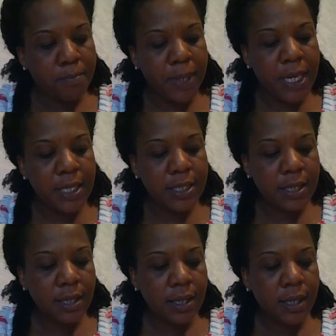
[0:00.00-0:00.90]
Beat
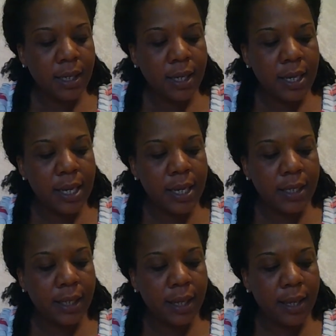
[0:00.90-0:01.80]

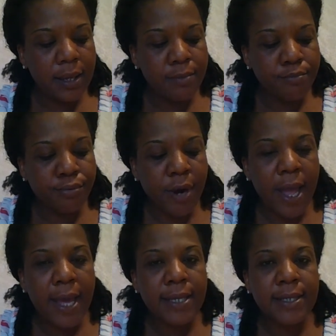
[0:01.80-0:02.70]
it in
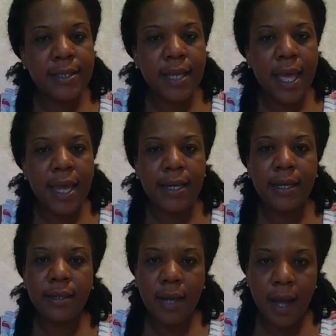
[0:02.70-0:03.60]
brass and
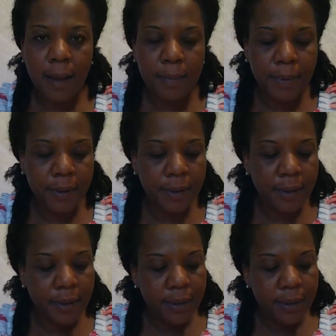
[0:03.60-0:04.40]
in copper.